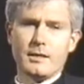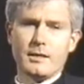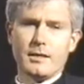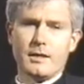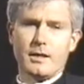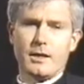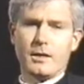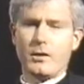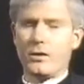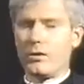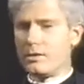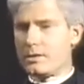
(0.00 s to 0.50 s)

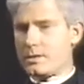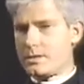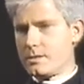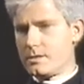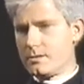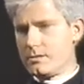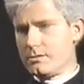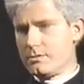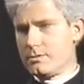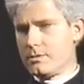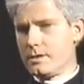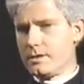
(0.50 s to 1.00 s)
I
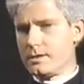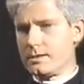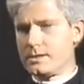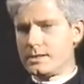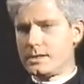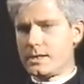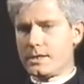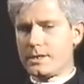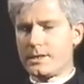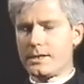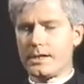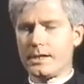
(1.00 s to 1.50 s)
also
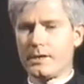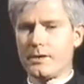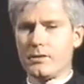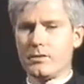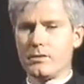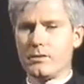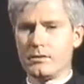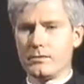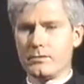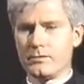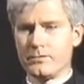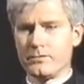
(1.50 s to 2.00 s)
take
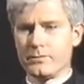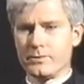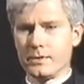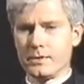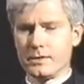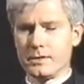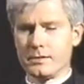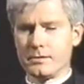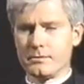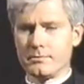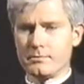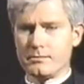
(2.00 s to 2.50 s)
care of
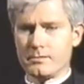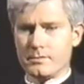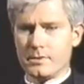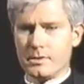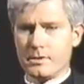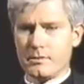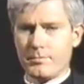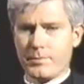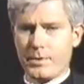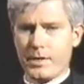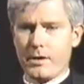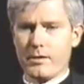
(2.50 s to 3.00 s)

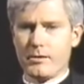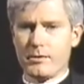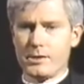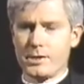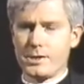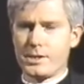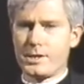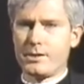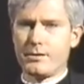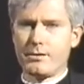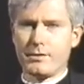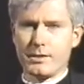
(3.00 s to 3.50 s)
a
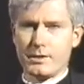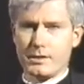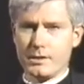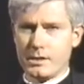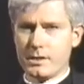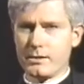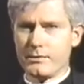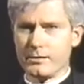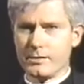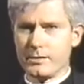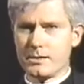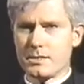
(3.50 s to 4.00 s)
parish here in
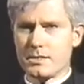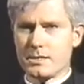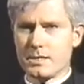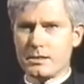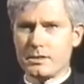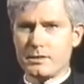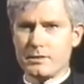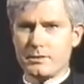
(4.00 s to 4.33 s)
Cleveland, St.